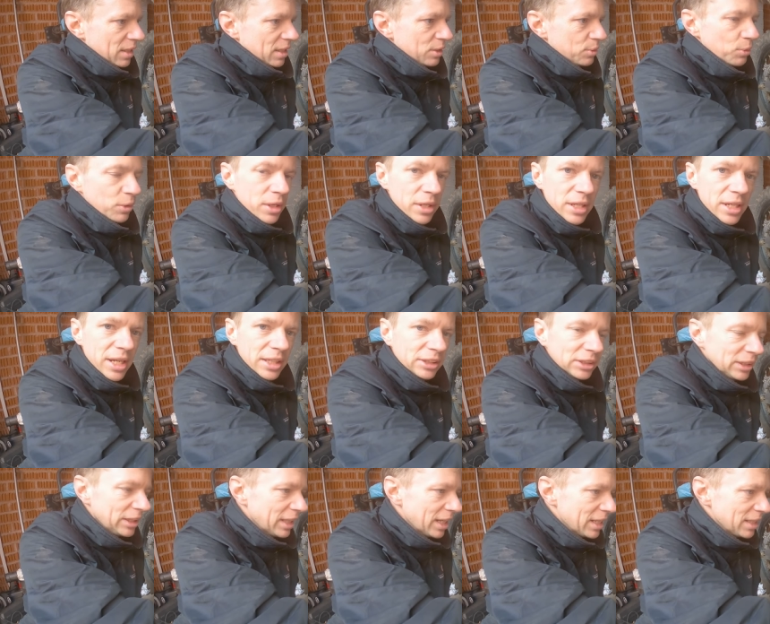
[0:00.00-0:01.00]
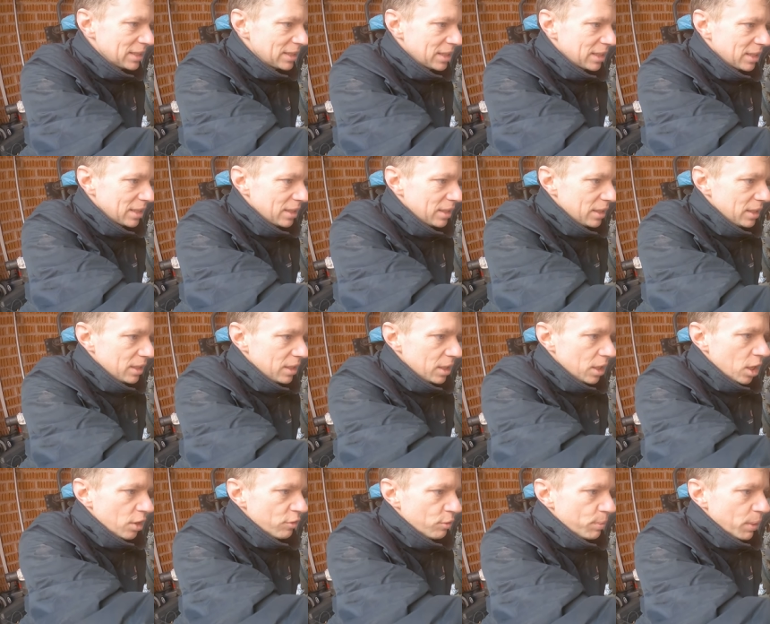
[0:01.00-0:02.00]
There's one in the engine case
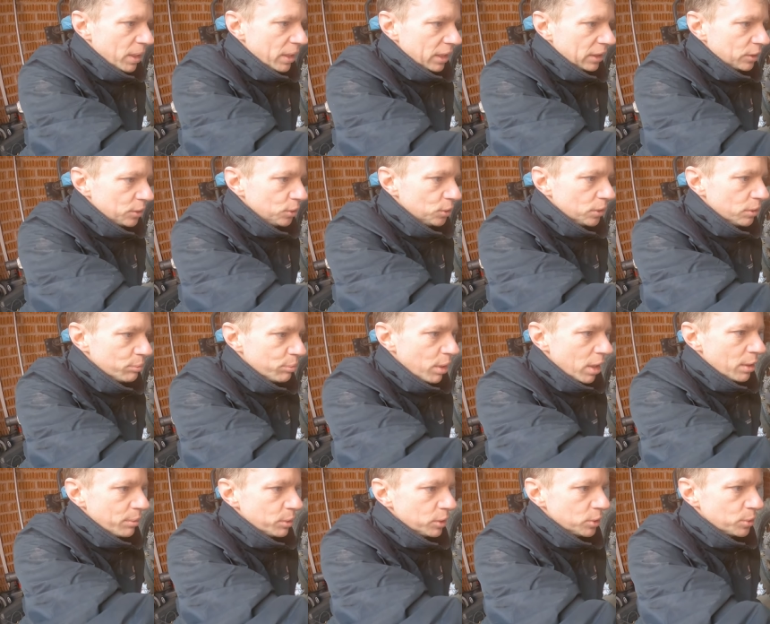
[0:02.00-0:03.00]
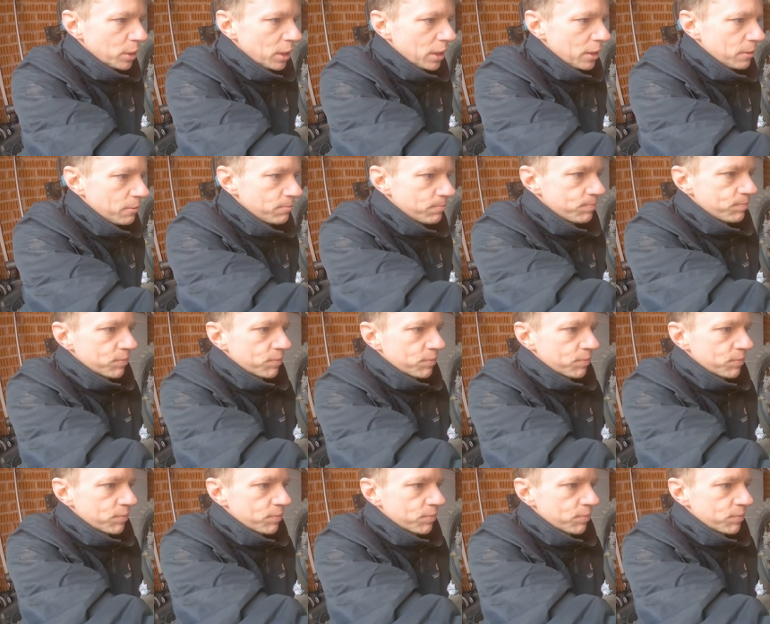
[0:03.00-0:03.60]
over by that coolant pipe as well.